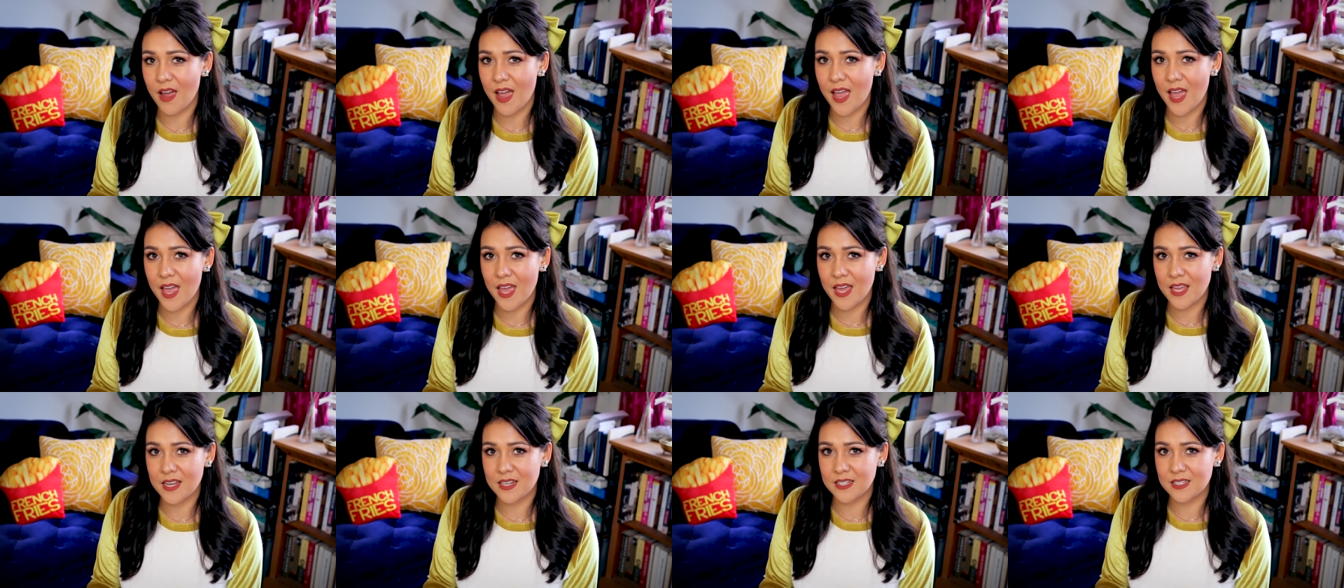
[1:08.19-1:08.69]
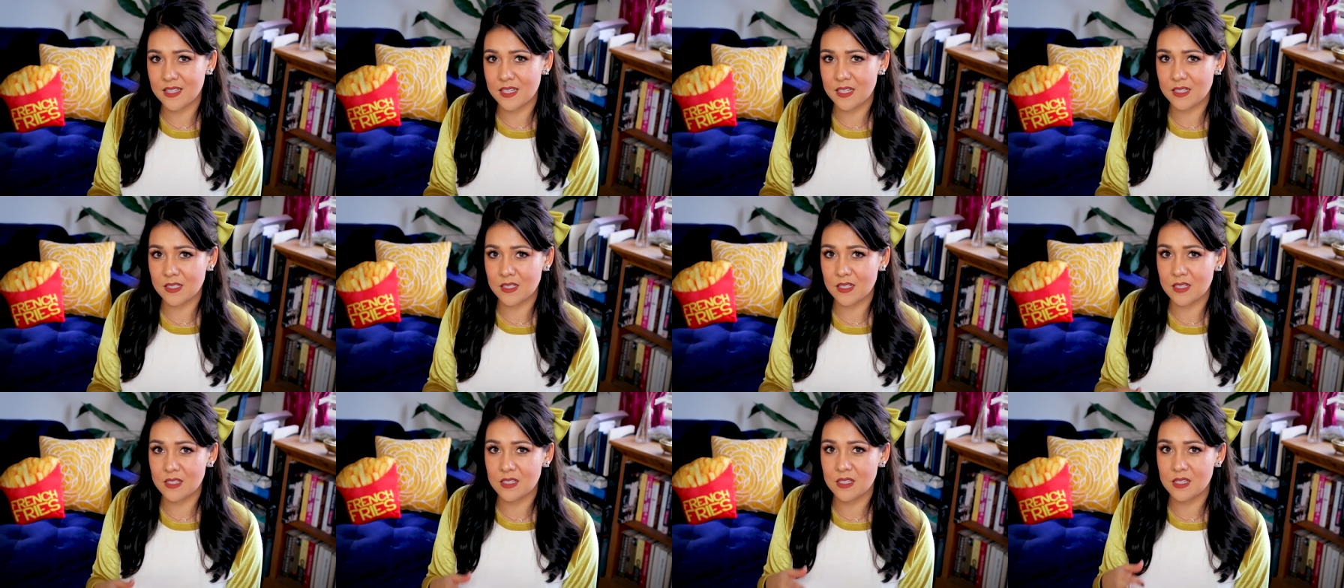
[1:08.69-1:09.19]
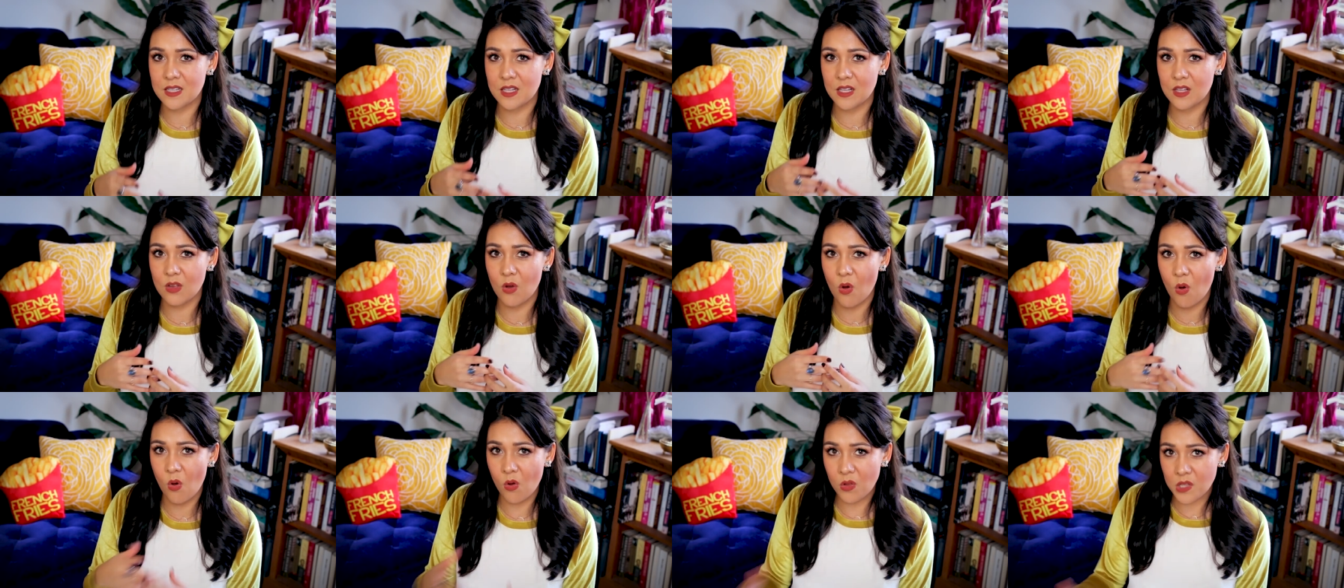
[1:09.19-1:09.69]
and this is
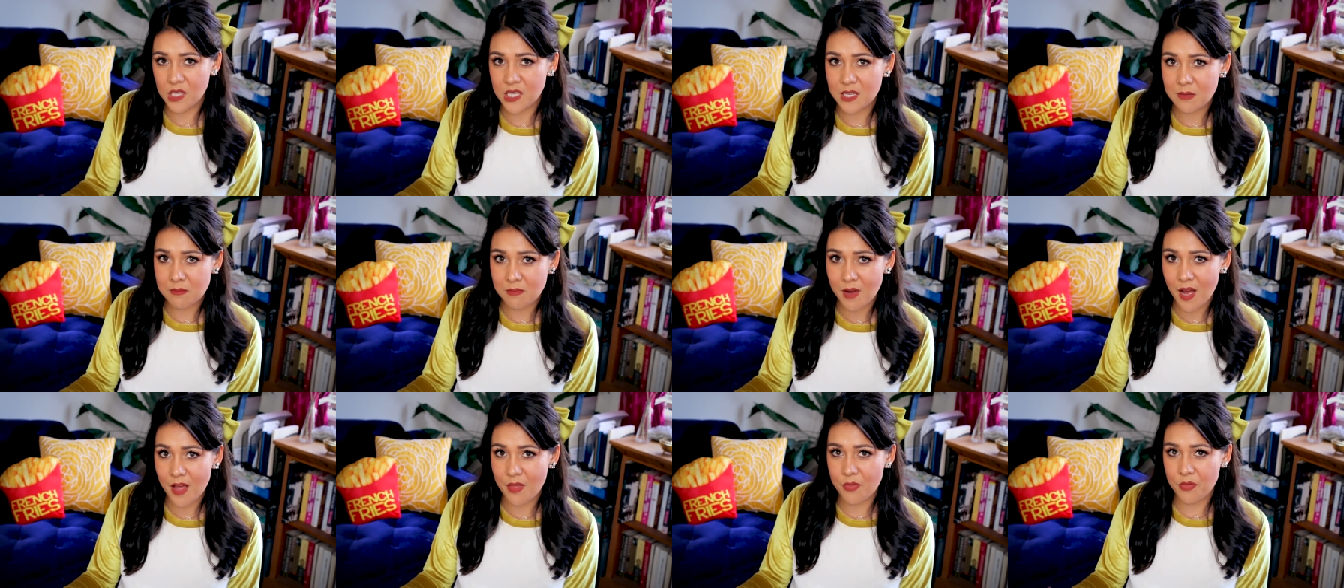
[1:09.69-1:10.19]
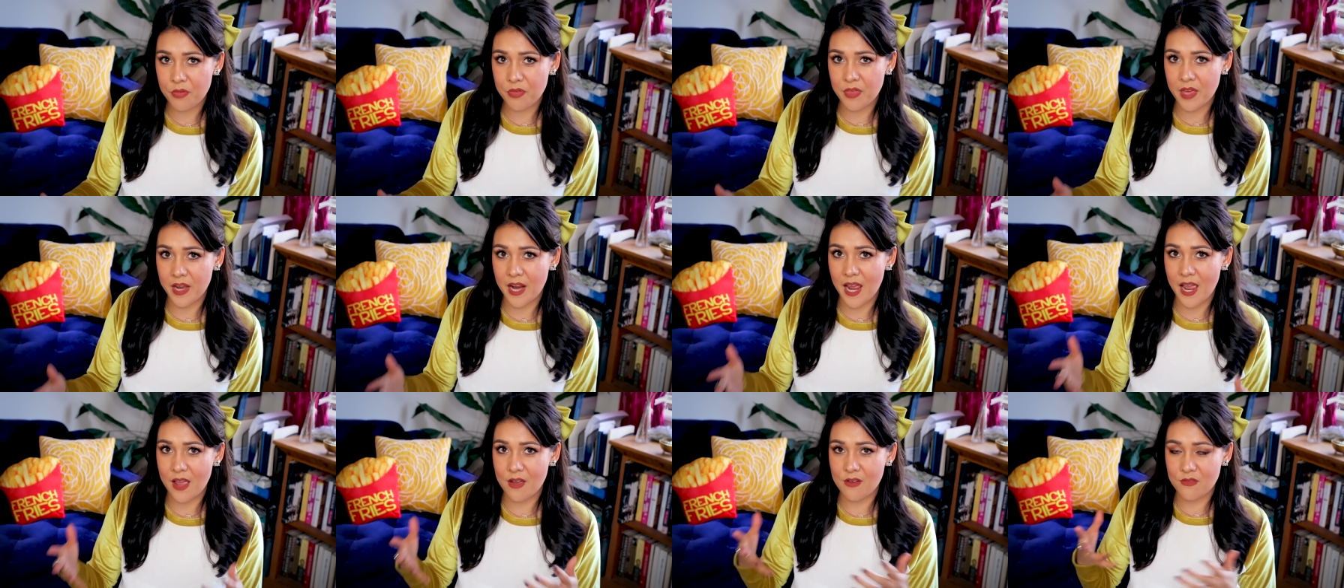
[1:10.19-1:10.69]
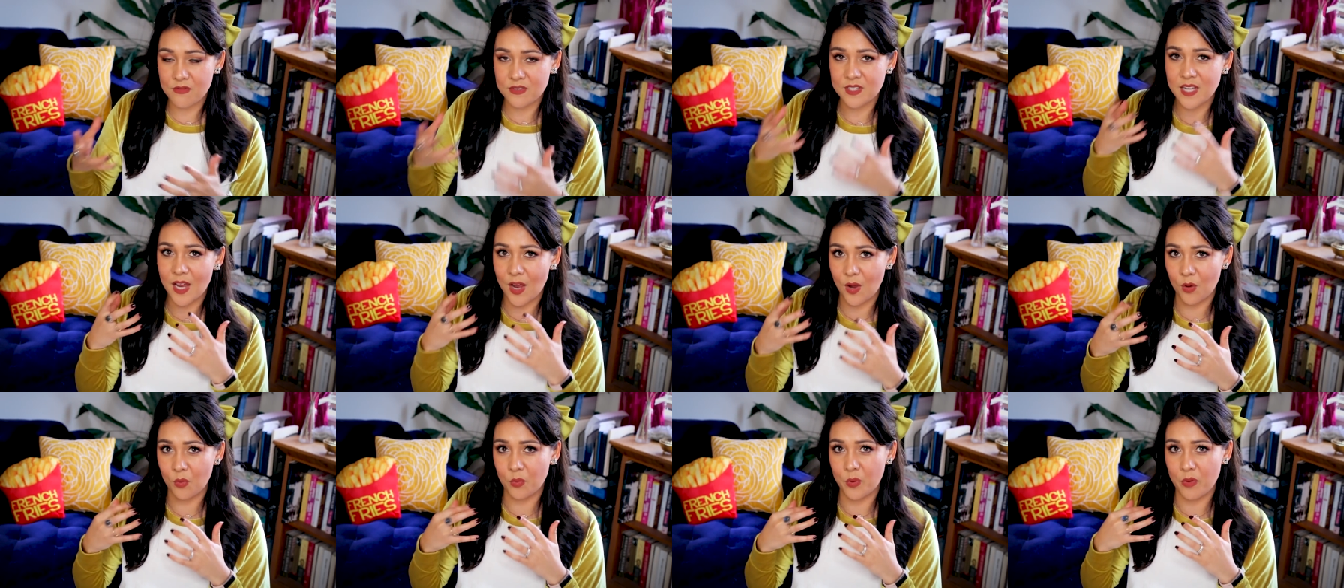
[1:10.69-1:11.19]
the only month that I have
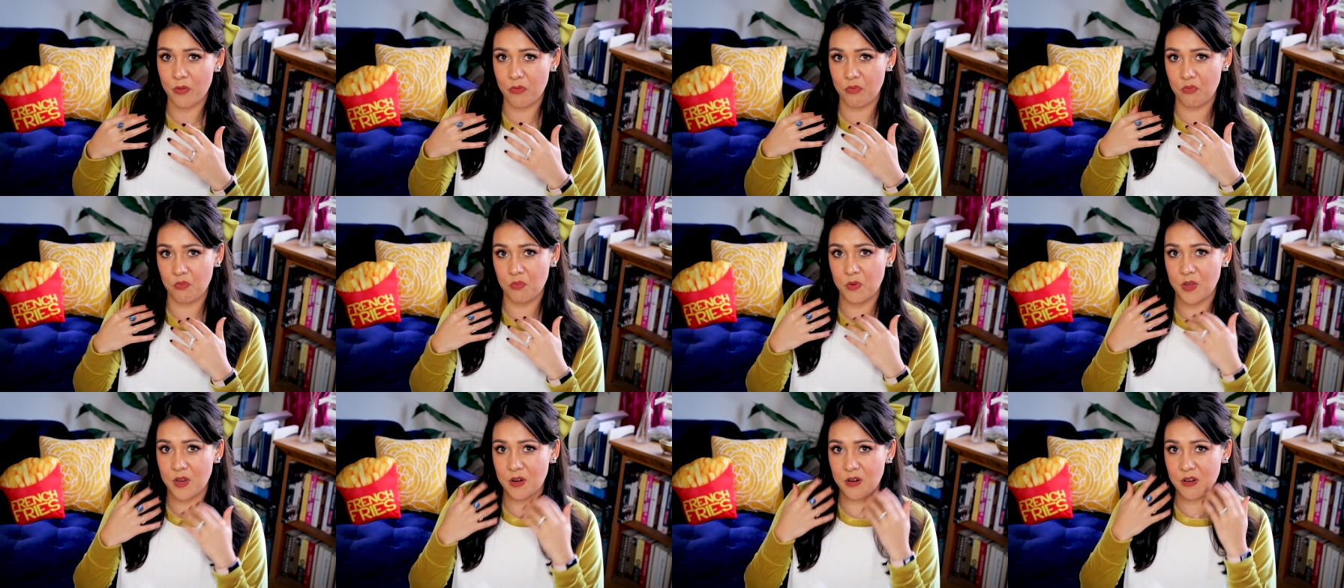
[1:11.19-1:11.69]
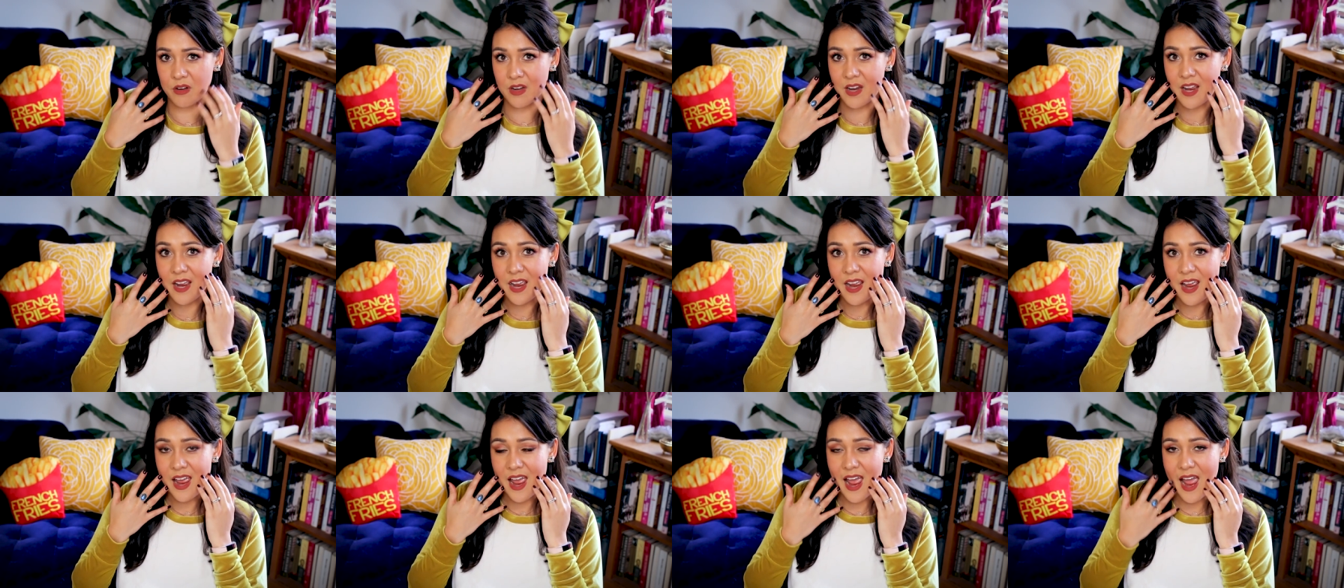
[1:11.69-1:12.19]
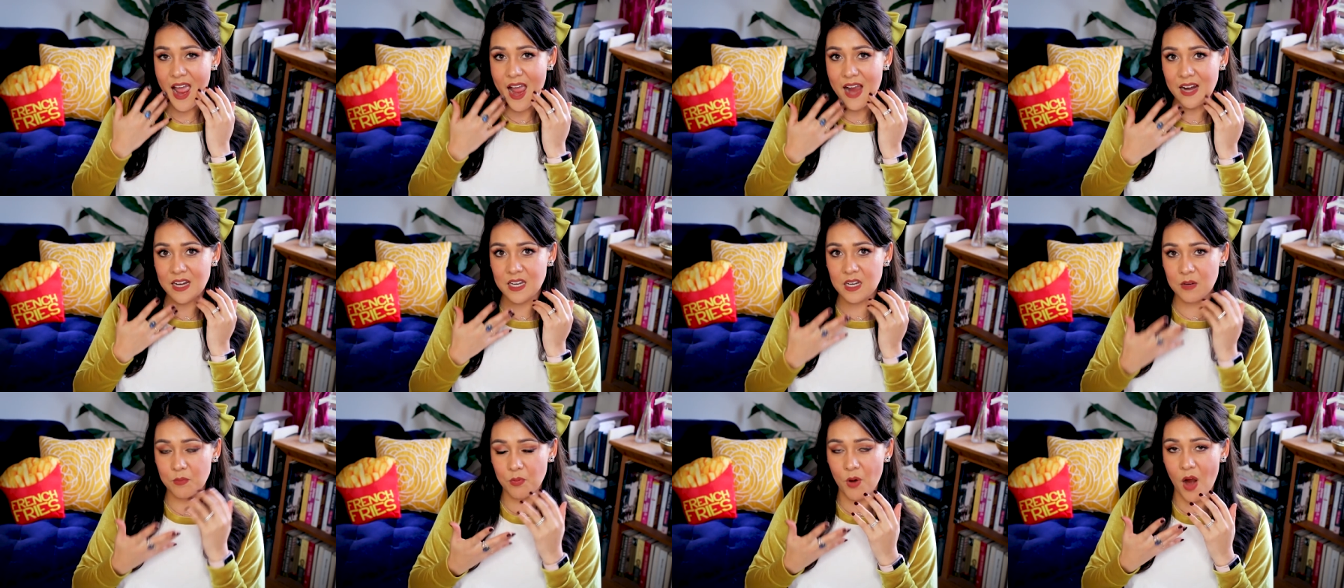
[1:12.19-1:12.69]
dealt with weird
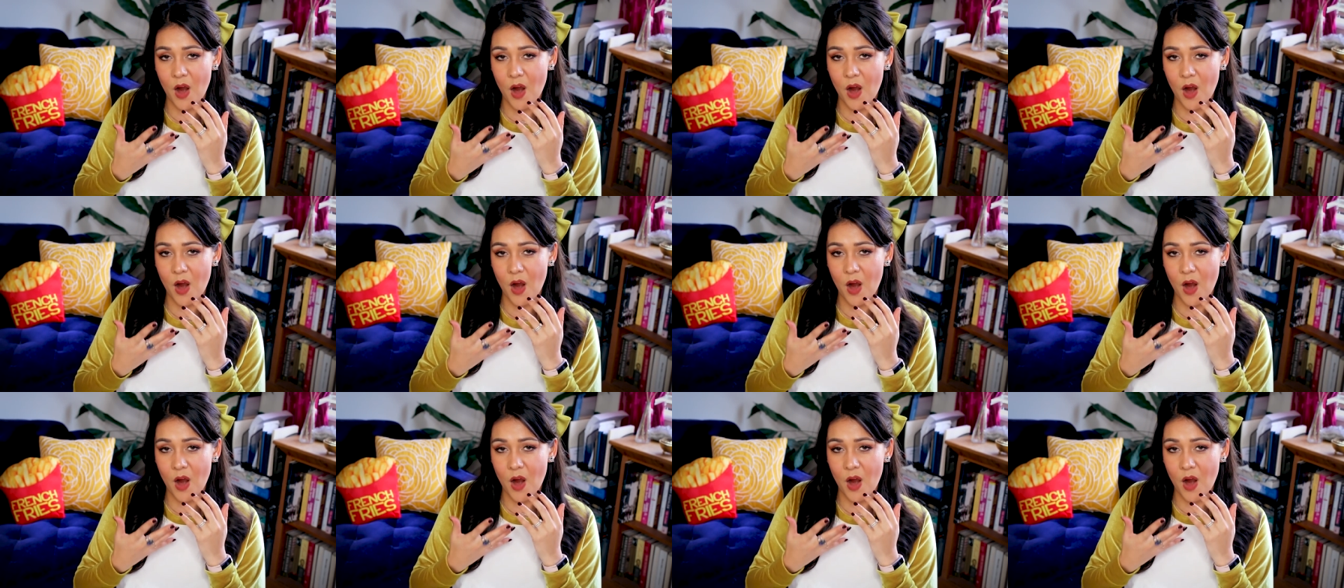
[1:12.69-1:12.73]
acne